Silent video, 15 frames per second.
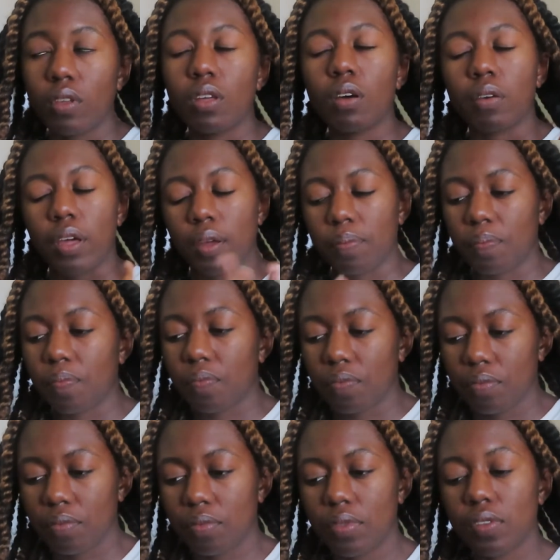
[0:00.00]
Okay,
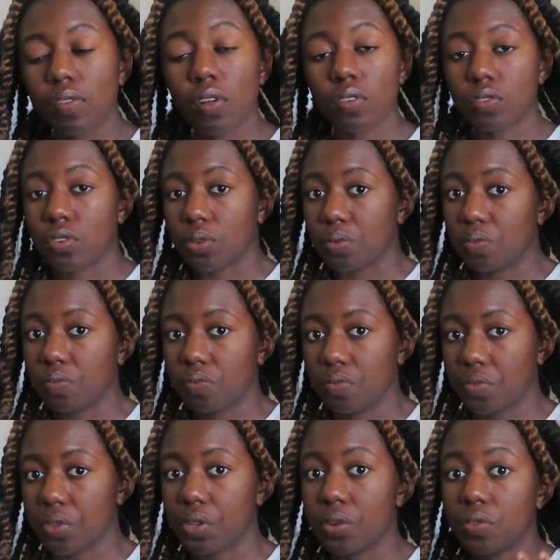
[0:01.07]
this also
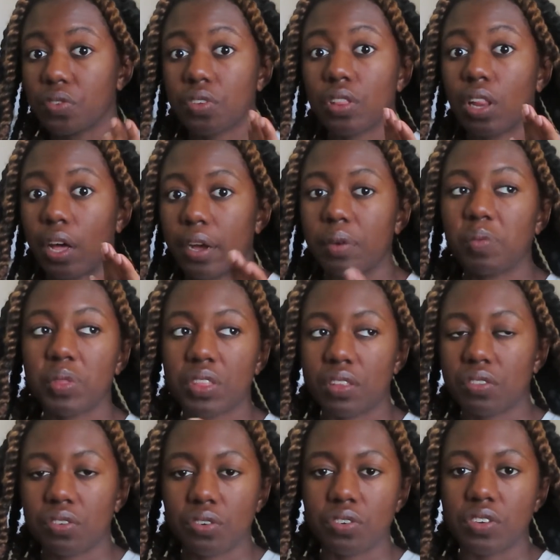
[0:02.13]
goes in line with the
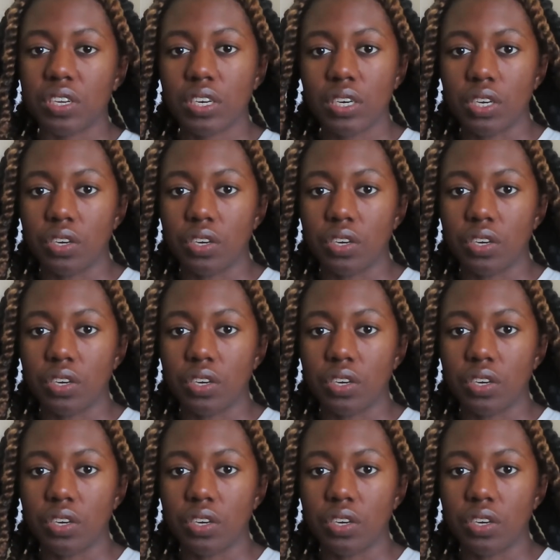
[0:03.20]
13